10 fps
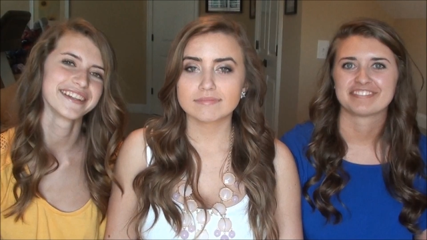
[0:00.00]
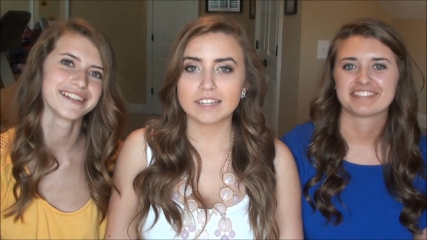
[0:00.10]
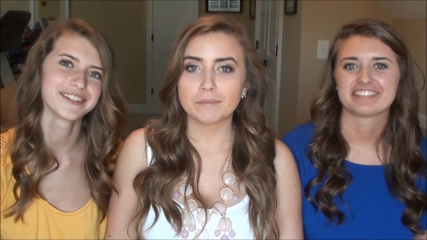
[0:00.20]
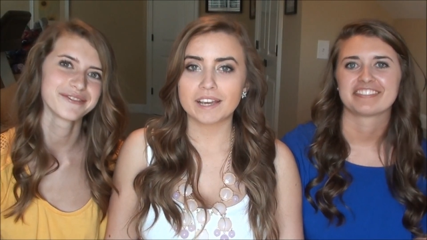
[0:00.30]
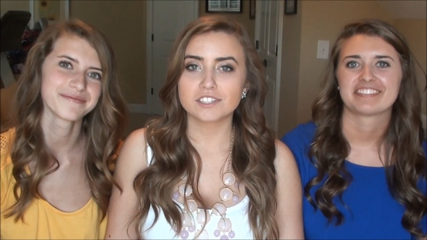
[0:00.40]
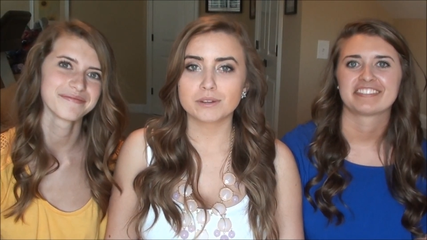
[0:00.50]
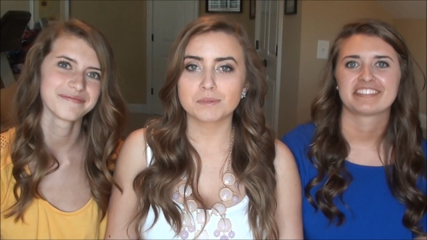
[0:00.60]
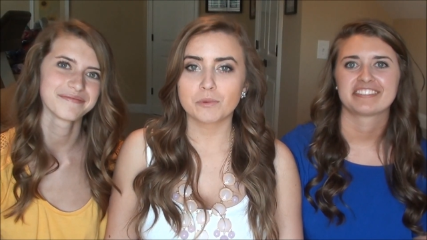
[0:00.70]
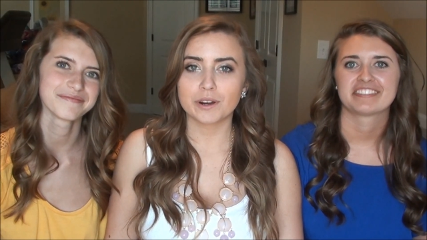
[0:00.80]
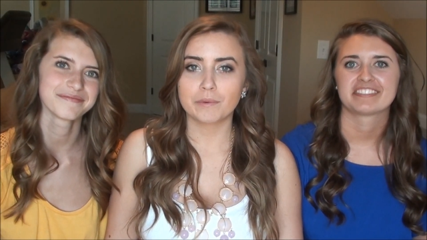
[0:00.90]
Speaker 1: And my Instagram's
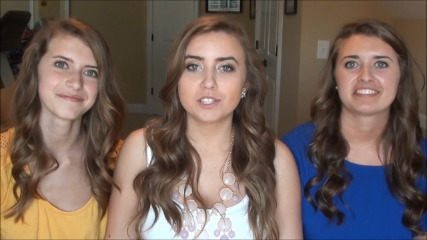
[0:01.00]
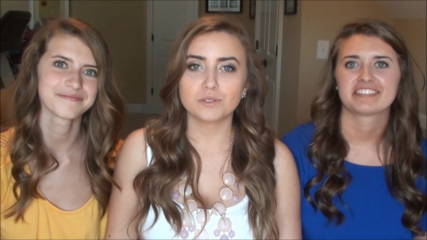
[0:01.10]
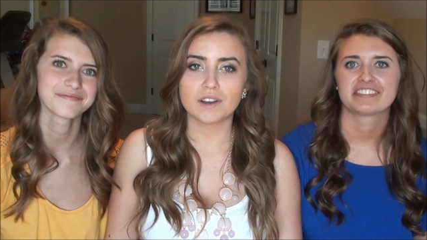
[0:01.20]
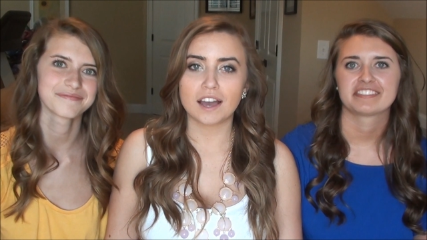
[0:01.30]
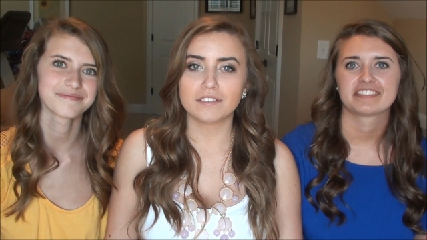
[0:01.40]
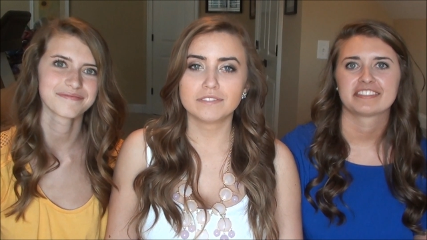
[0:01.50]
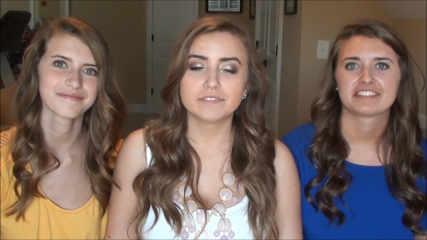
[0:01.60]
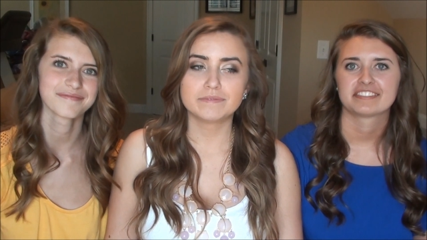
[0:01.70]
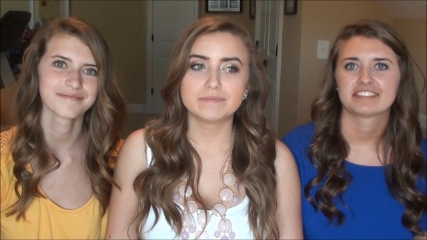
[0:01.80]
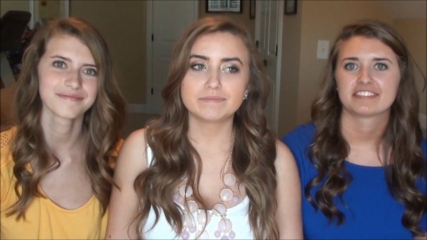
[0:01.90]
Morgan125.
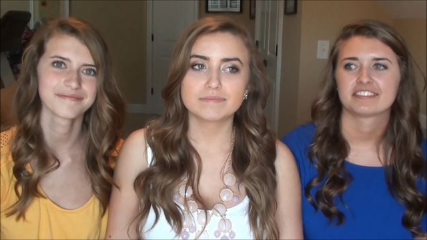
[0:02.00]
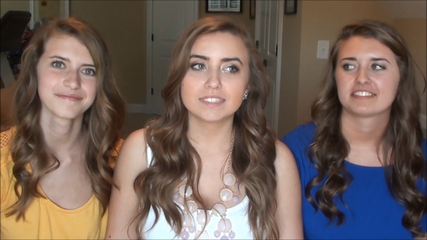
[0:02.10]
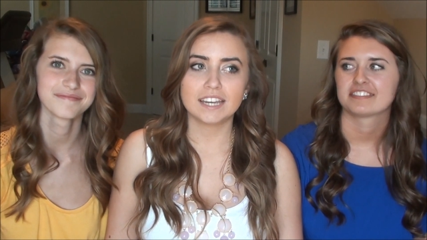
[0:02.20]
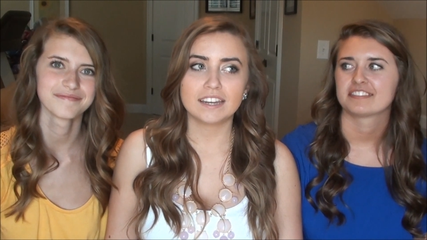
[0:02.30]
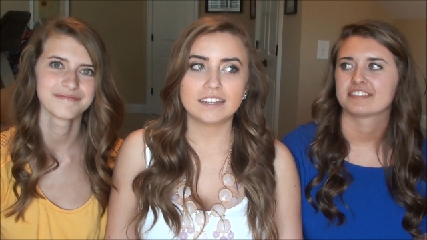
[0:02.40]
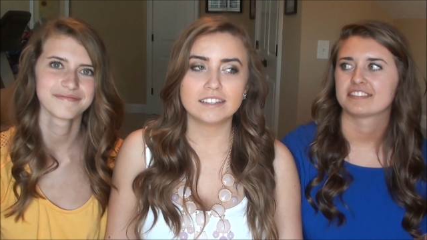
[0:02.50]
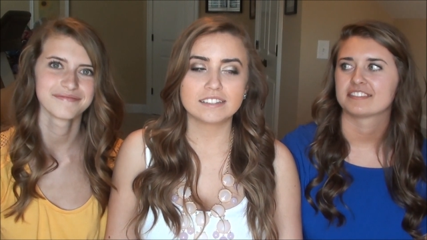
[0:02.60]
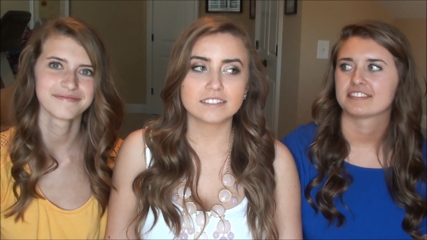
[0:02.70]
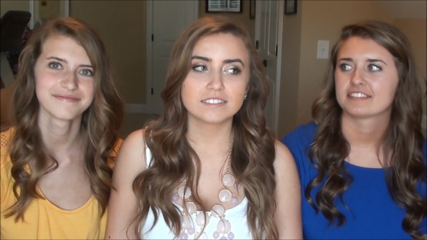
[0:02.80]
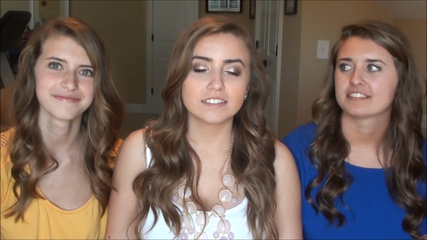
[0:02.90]
And
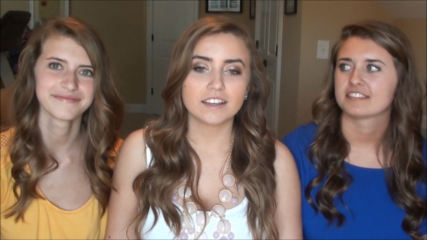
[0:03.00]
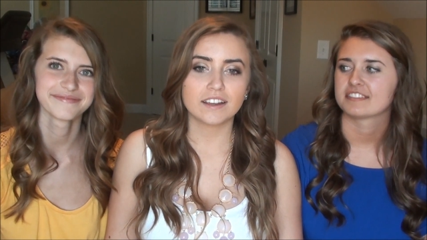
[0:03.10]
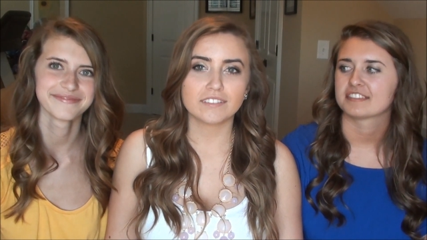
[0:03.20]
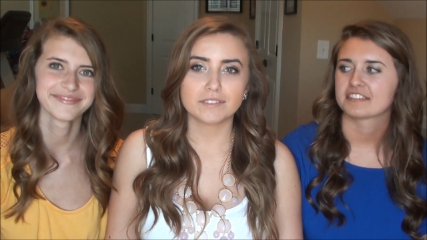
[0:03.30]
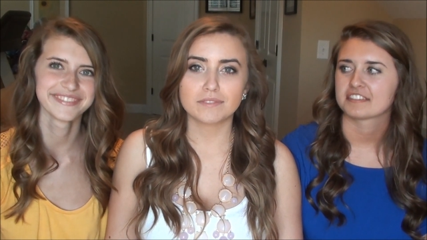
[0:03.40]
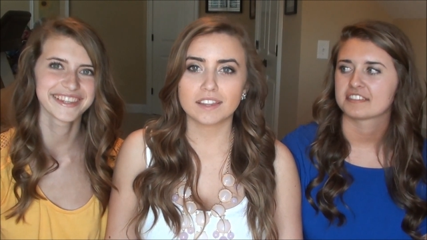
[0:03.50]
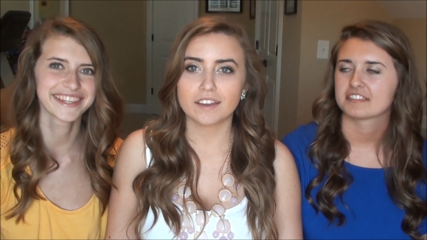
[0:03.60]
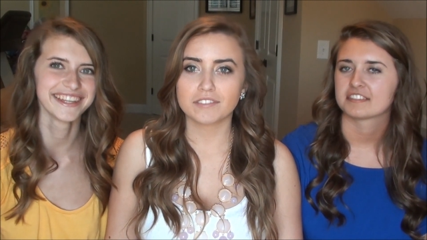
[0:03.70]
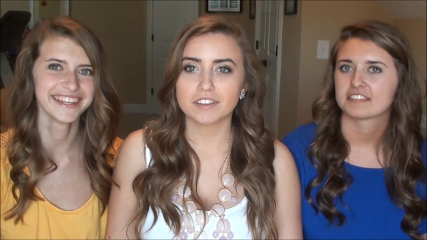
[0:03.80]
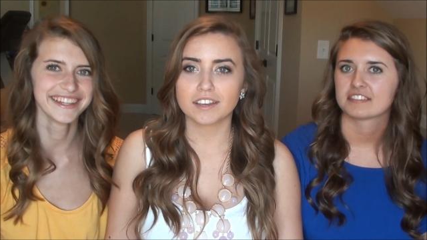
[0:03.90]

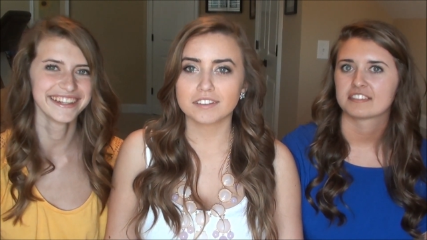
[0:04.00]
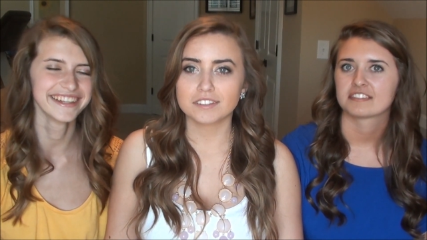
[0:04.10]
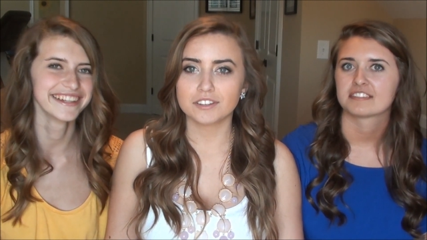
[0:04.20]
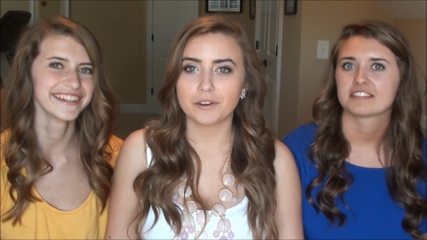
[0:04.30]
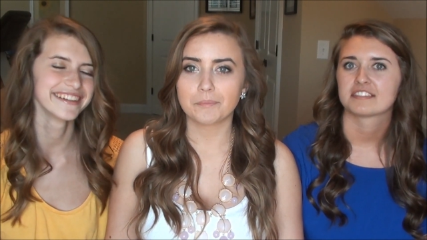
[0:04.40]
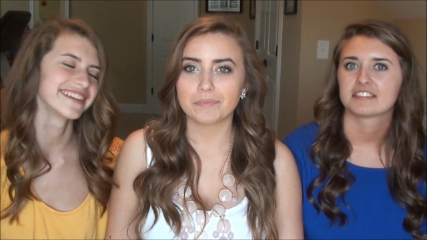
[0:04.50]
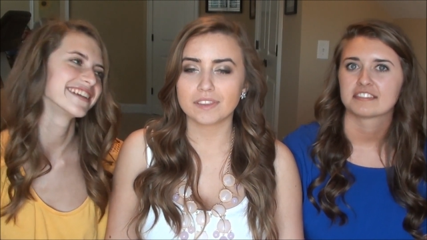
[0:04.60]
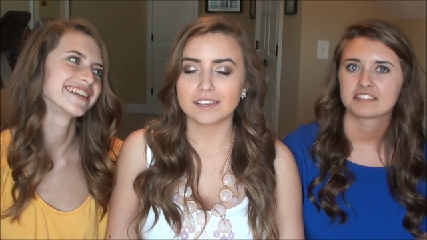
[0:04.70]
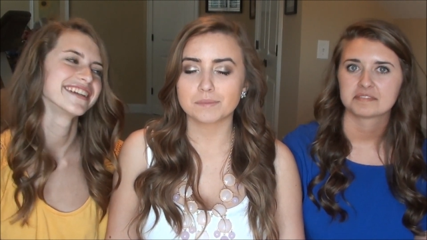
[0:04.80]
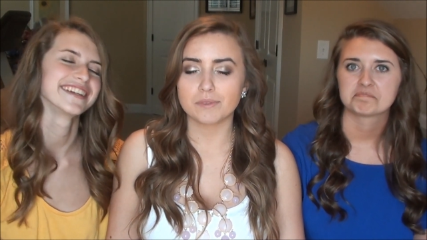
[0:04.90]
everything else, you know.
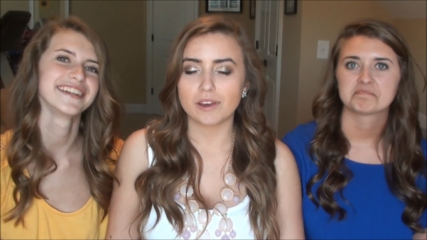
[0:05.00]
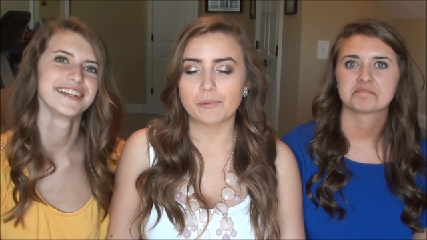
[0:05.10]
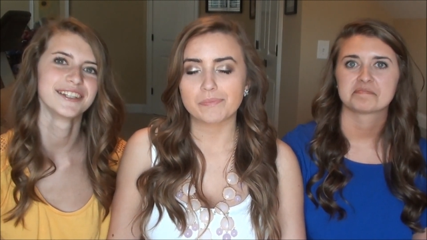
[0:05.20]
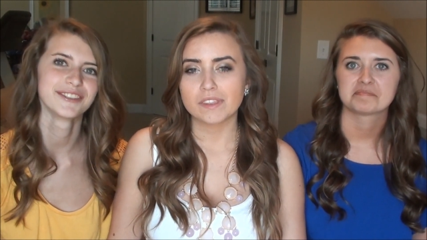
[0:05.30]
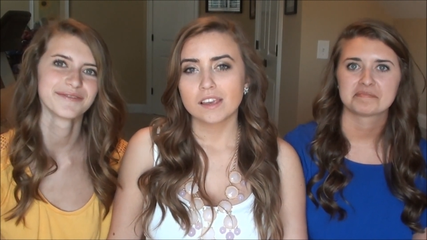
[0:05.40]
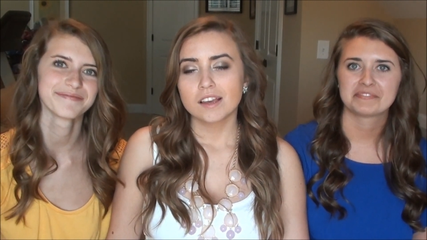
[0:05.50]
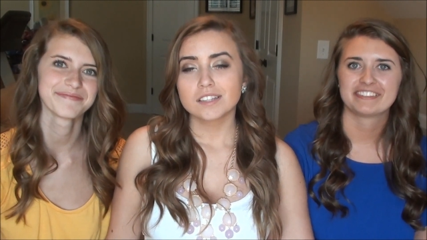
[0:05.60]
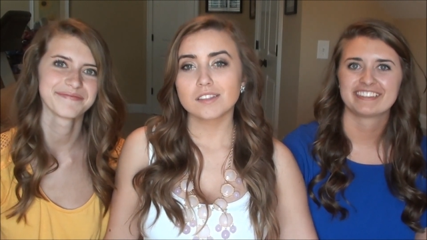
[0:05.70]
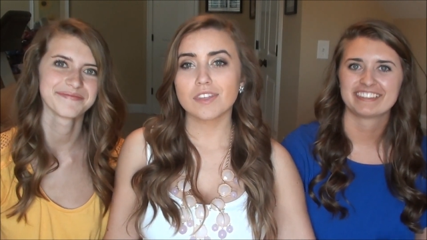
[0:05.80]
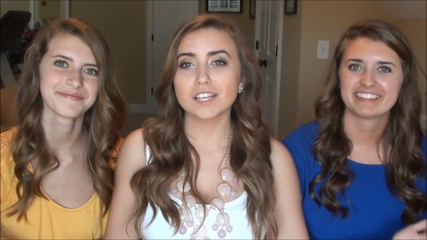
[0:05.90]
Links below.
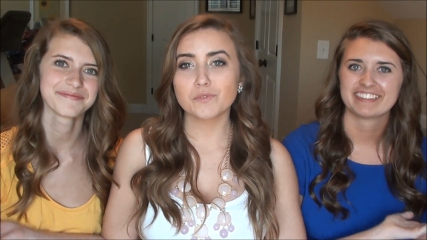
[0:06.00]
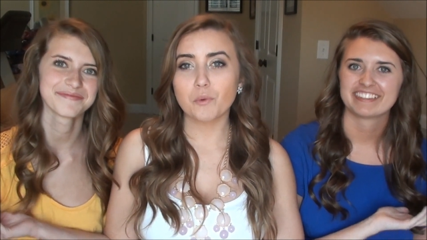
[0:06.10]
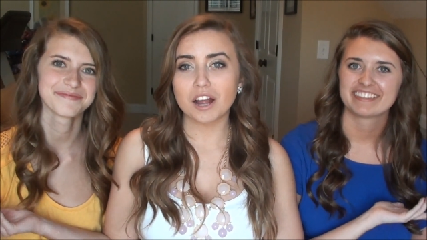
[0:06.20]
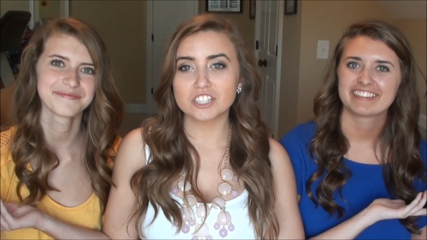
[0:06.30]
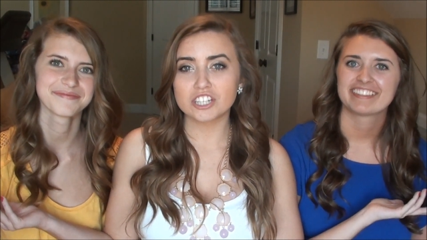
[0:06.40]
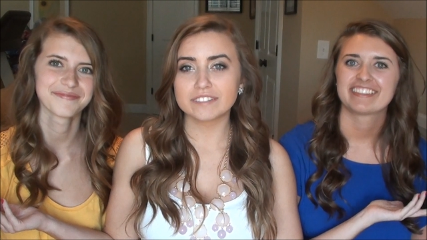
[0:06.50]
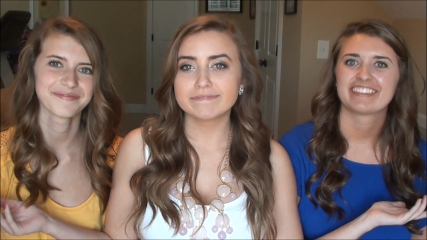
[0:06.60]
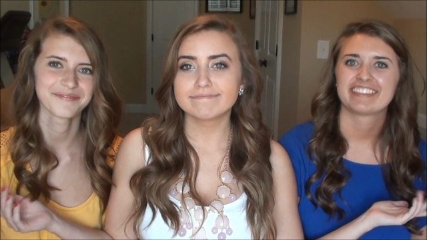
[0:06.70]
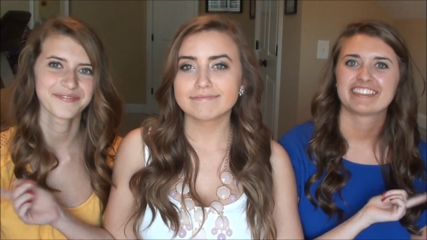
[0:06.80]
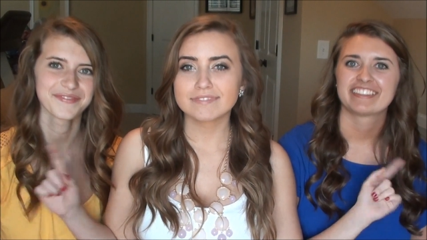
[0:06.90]
So thanks for watching.
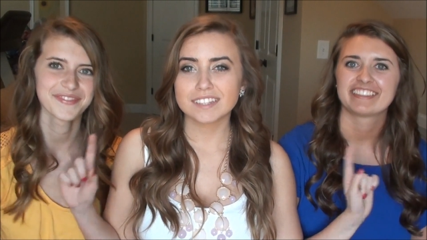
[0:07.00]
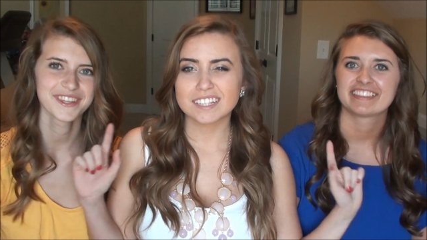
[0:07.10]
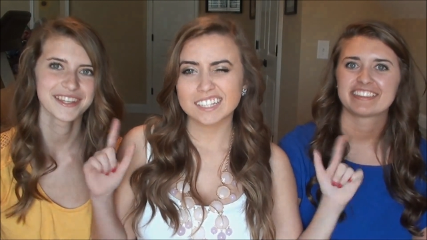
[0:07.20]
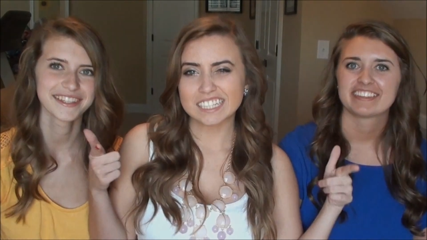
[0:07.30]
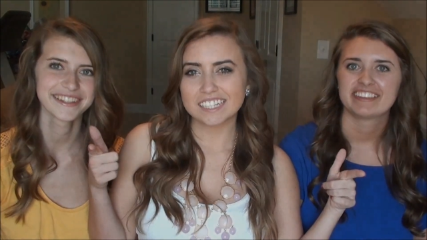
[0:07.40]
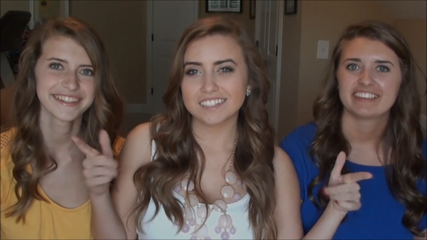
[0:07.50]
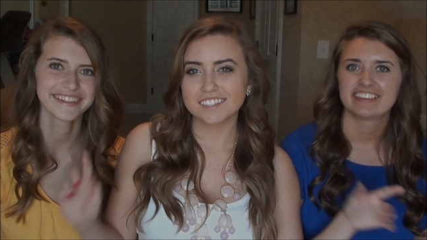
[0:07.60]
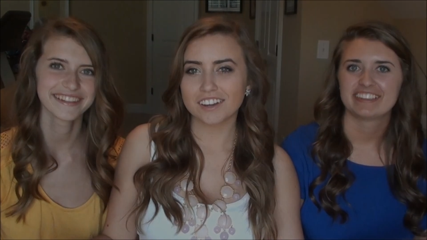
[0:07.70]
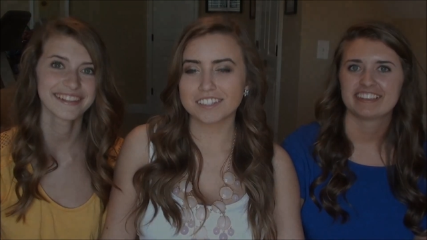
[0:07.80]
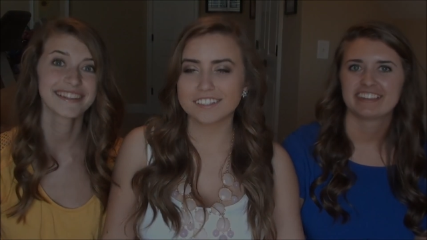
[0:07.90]

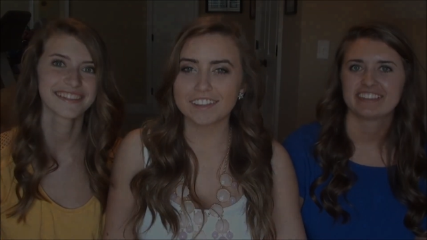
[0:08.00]
Talk to you